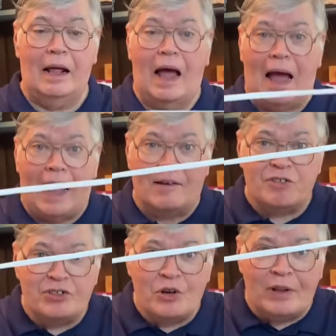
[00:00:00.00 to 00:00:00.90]
I have a
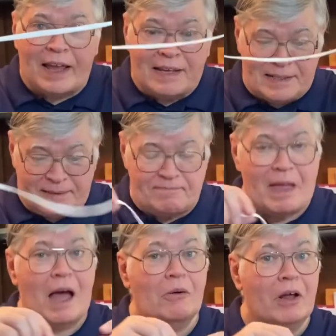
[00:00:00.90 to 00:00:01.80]
shoelace.
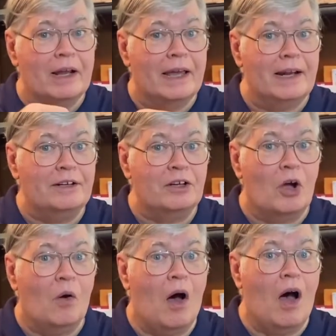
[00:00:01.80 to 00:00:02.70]
I'm going to get it to
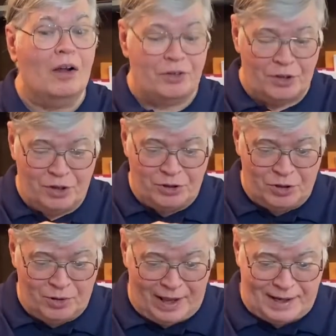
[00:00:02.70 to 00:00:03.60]
go onto the
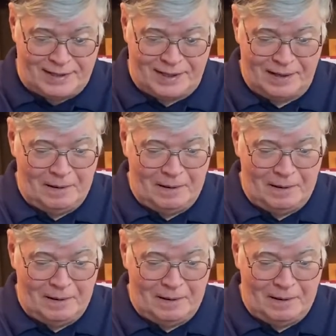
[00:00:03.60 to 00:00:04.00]
shoelace.